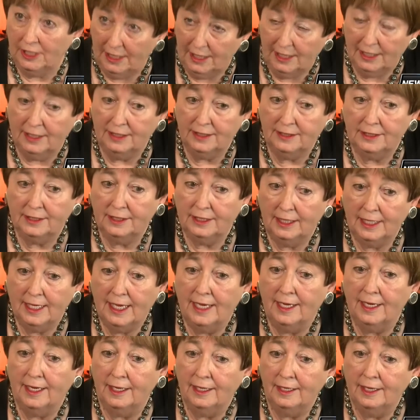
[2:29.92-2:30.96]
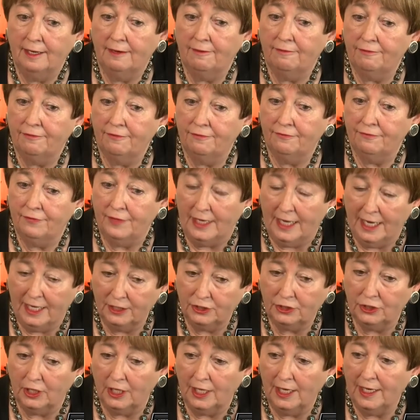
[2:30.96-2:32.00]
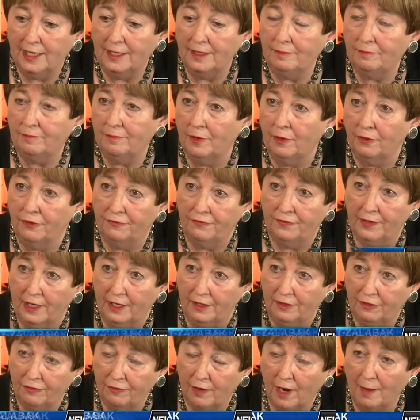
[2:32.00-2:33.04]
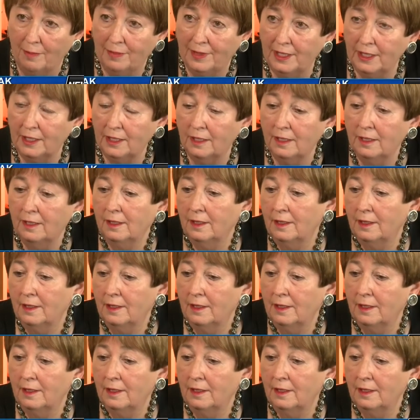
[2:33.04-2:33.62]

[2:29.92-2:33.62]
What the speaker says: is to get enough financial aid, both philanthropic,